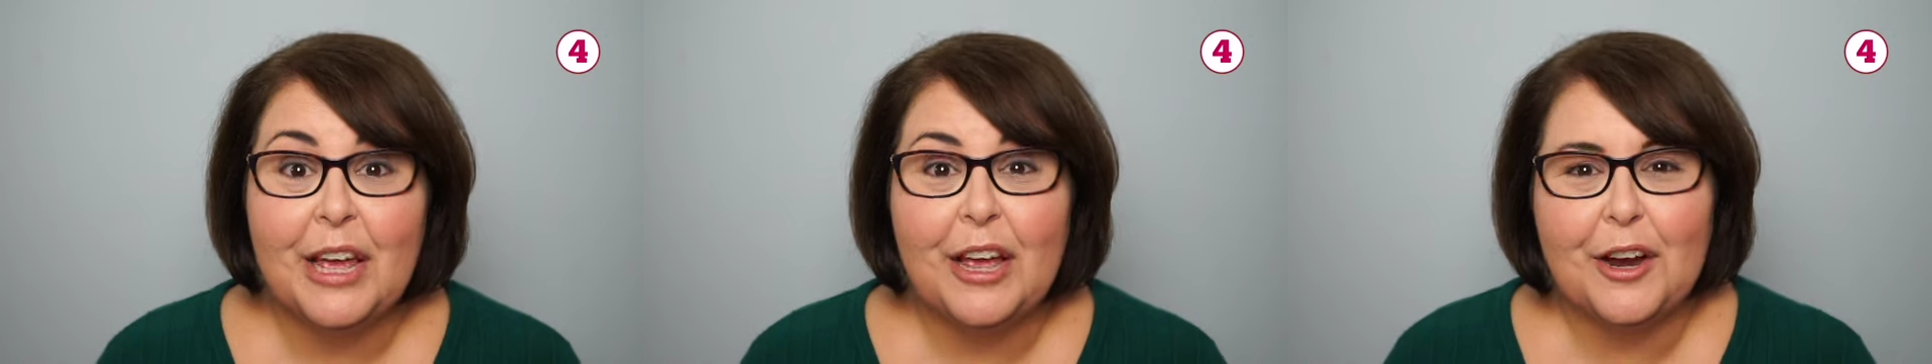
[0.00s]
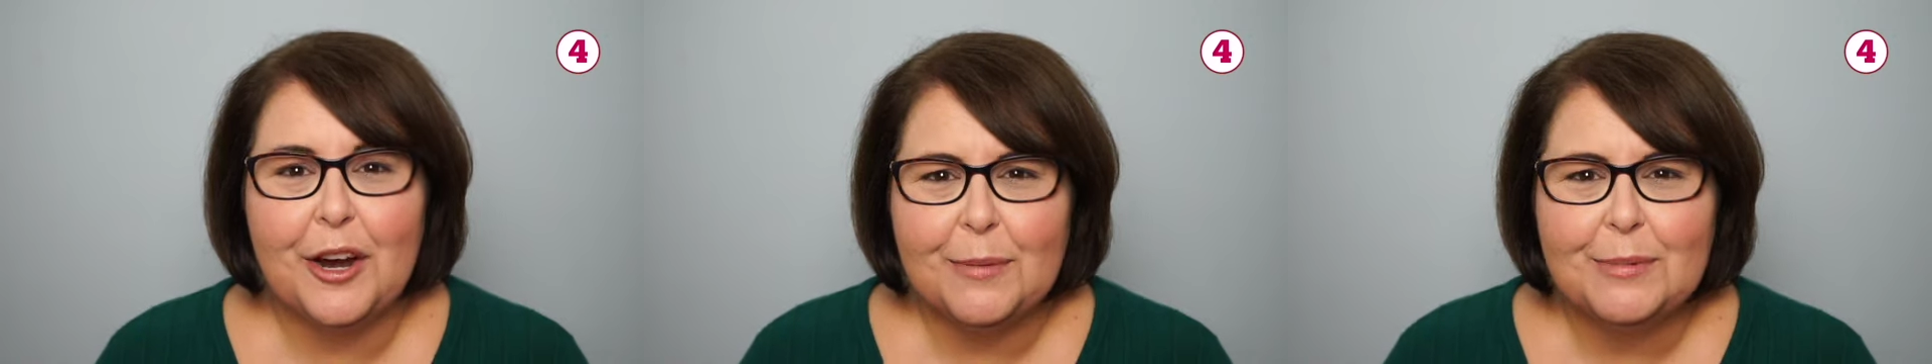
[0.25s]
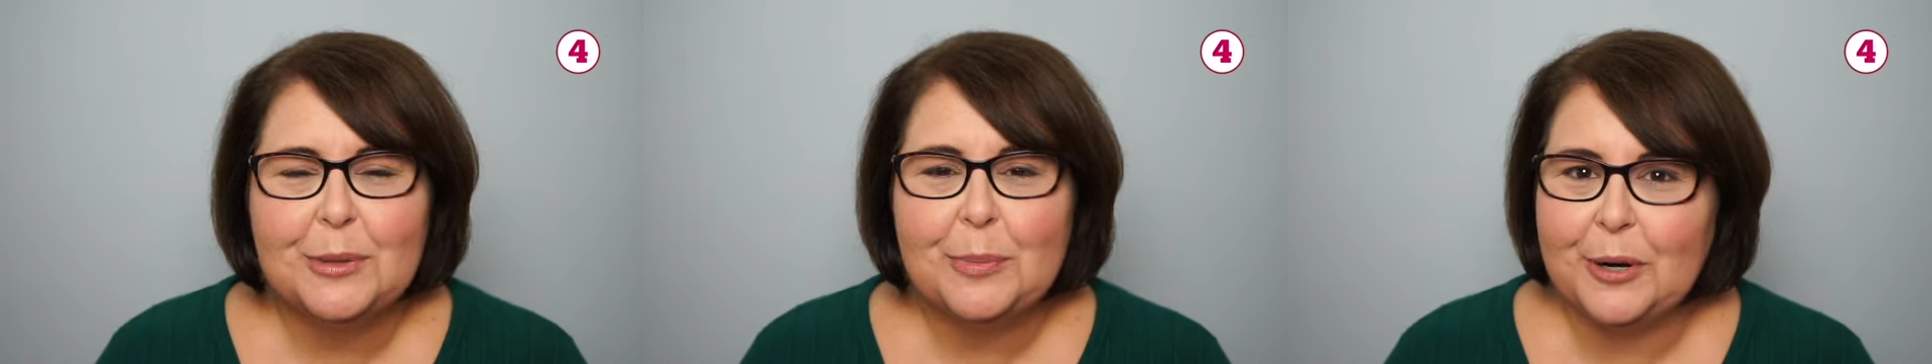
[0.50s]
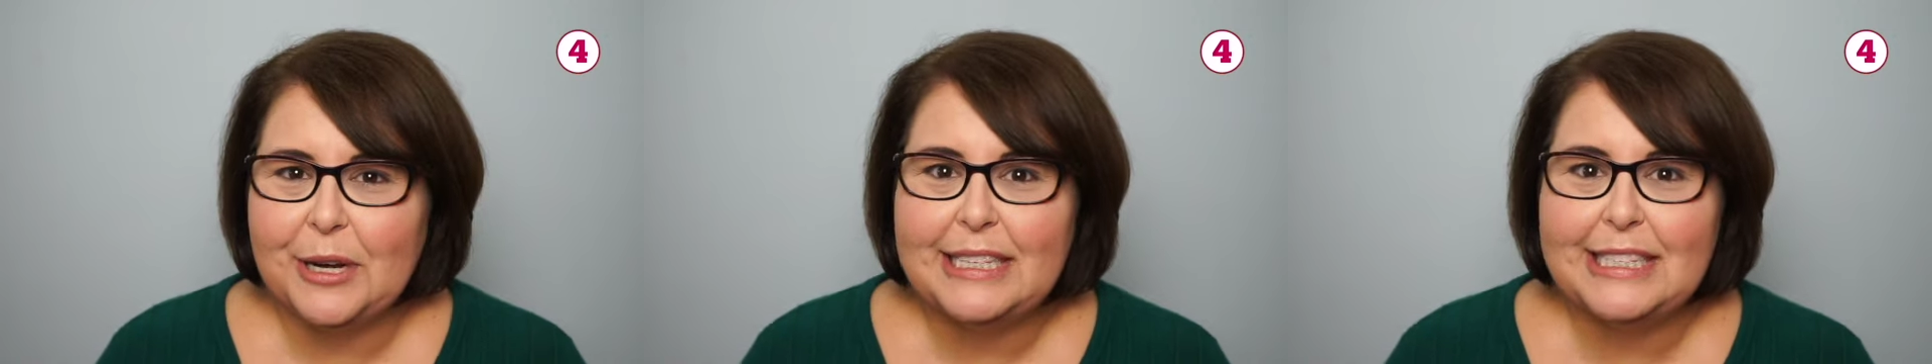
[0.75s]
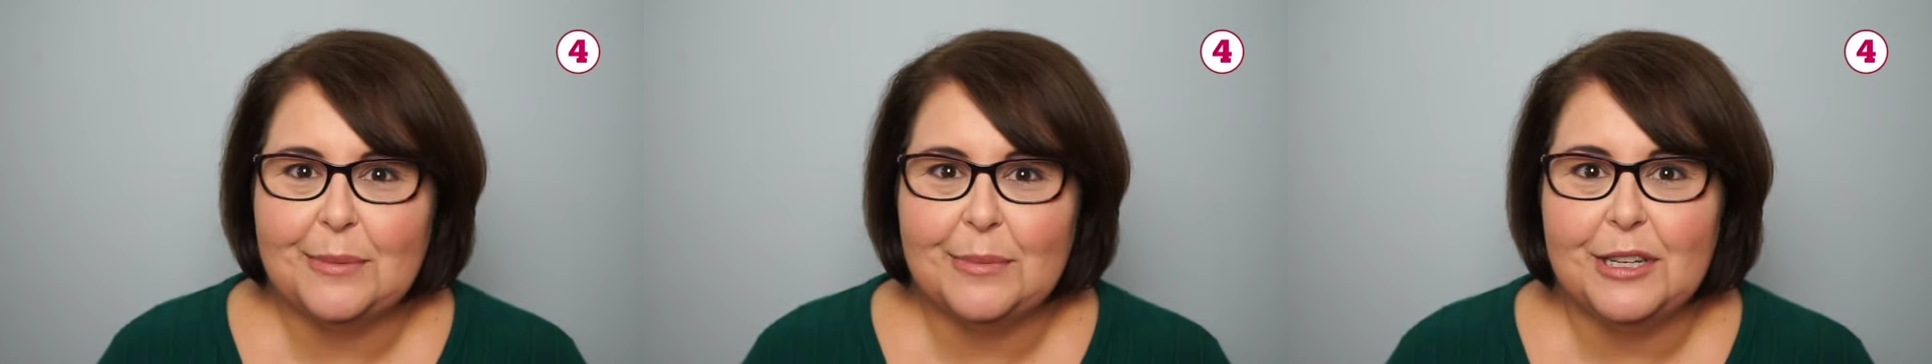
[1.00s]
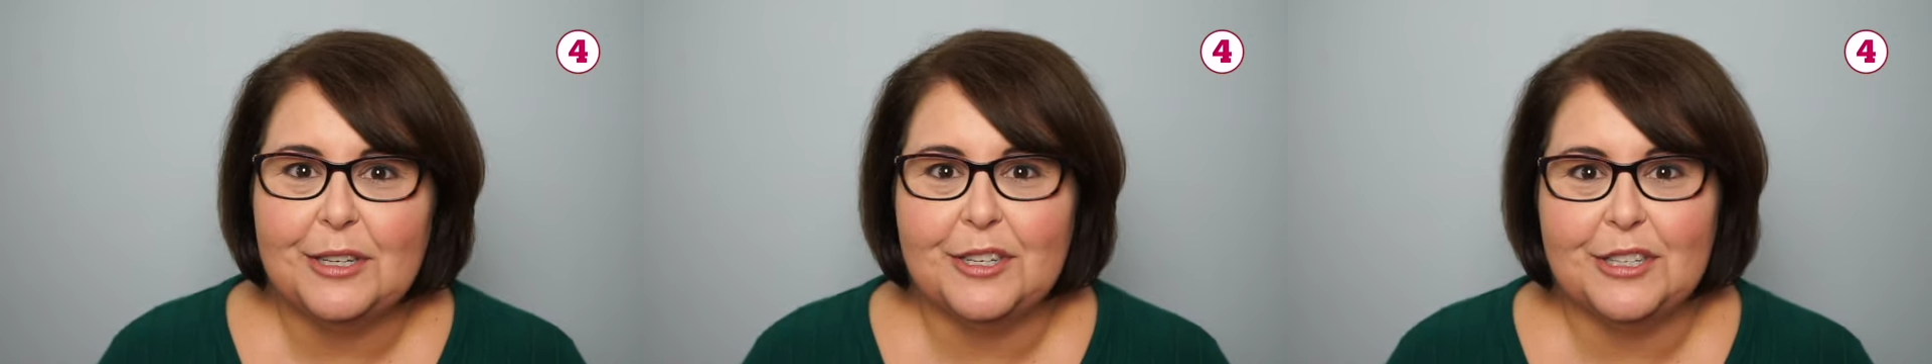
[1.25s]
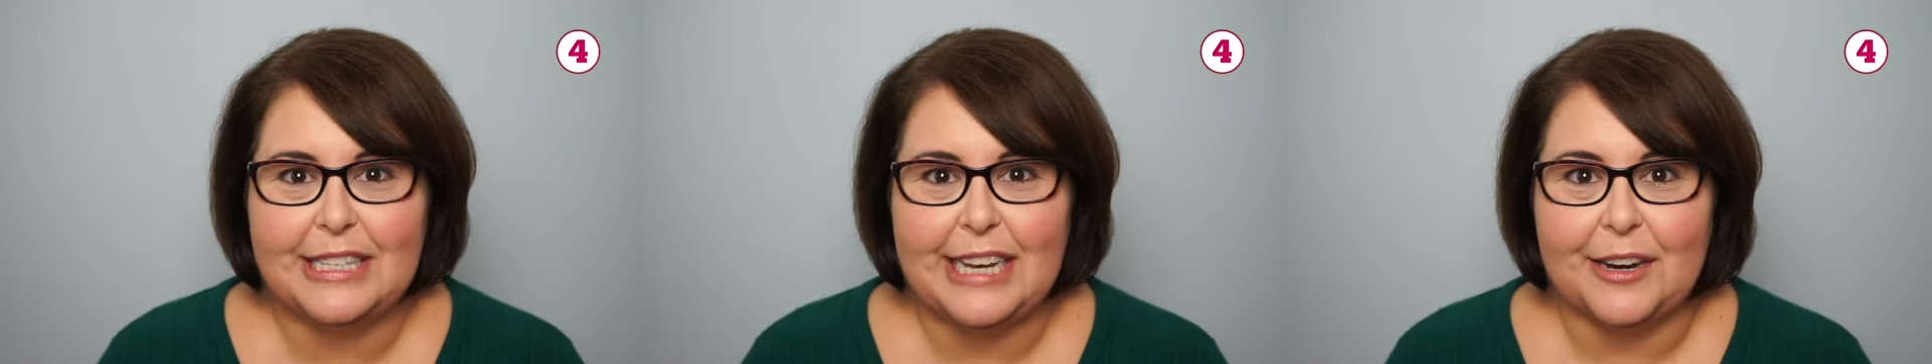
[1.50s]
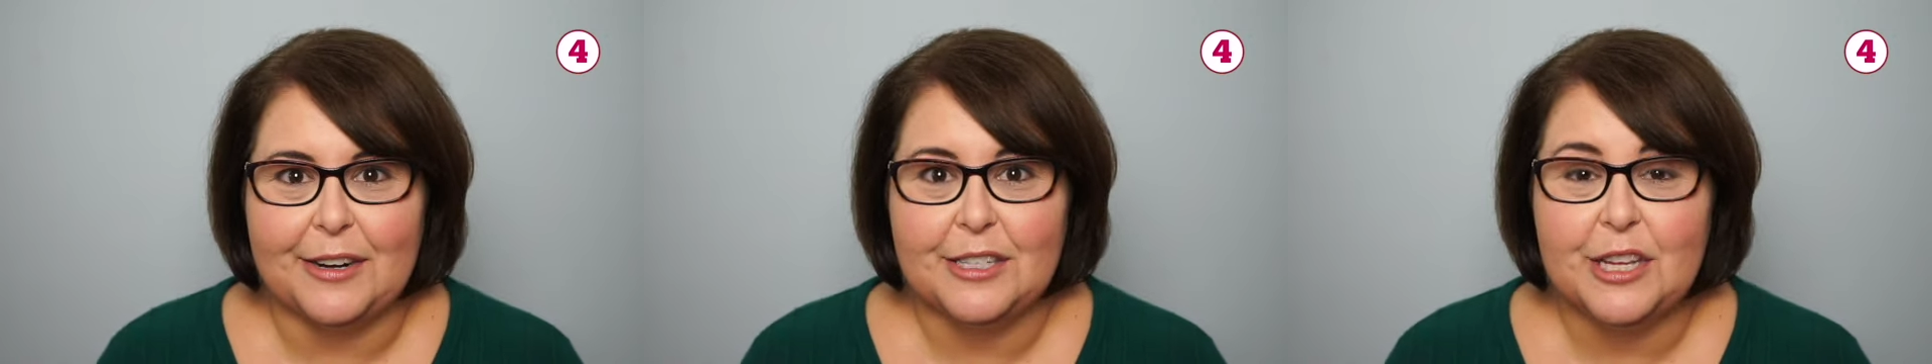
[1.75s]
Curbs are pretty similar to
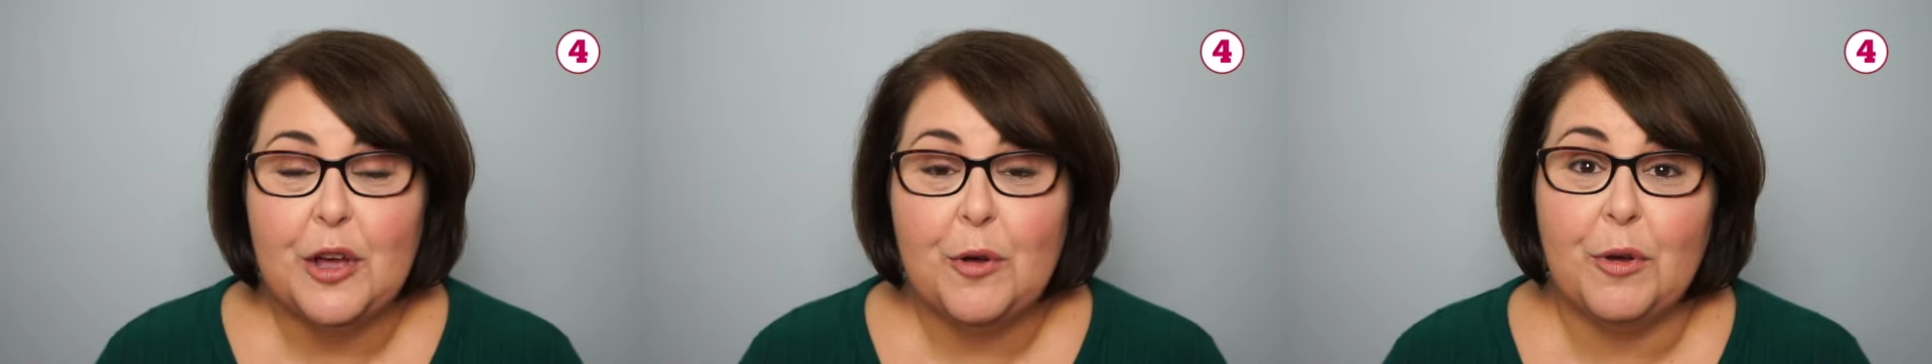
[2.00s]
stairs,